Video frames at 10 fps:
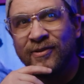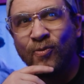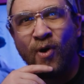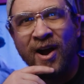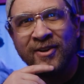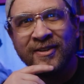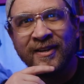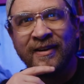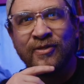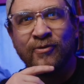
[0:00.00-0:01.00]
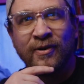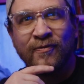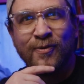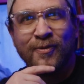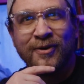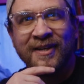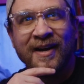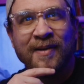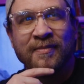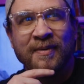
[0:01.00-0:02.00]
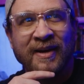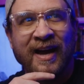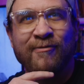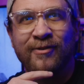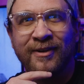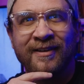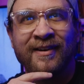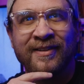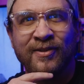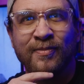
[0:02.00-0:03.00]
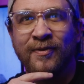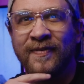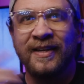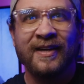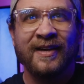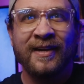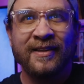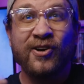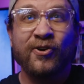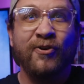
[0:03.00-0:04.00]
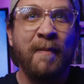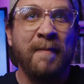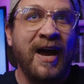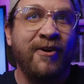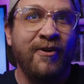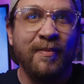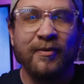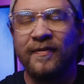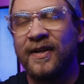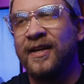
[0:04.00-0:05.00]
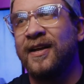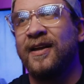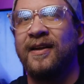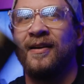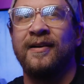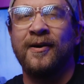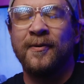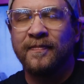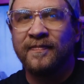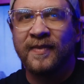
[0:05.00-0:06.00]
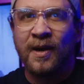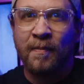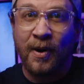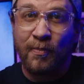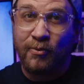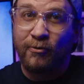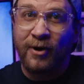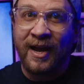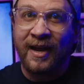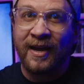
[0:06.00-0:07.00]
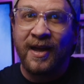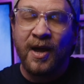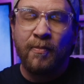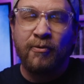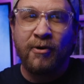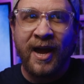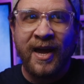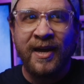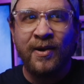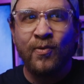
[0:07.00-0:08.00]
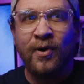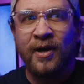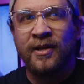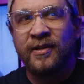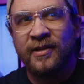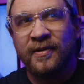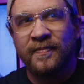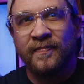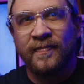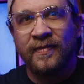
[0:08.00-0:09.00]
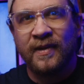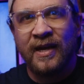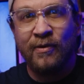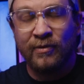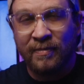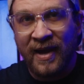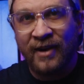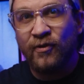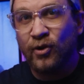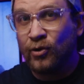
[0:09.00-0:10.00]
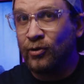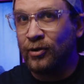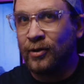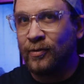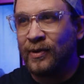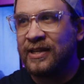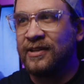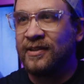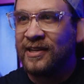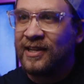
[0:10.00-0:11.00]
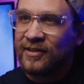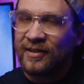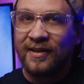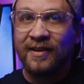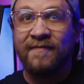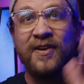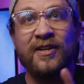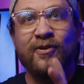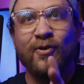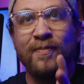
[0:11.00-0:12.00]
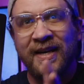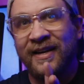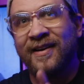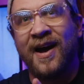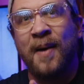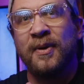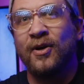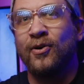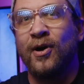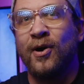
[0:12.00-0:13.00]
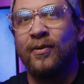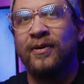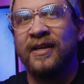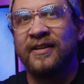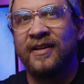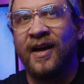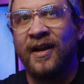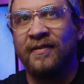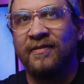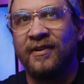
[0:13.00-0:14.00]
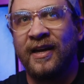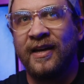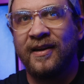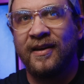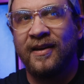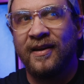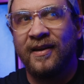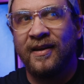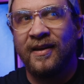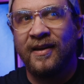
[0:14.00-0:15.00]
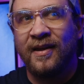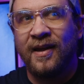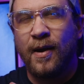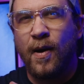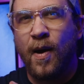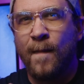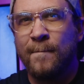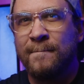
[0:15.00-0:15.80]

watched it like 3 or 4 more times, and I'm like, I really like this movie. It's like a great background movie, you know. But Prey was made for Hulu, which this physical media copy alone is kind of like a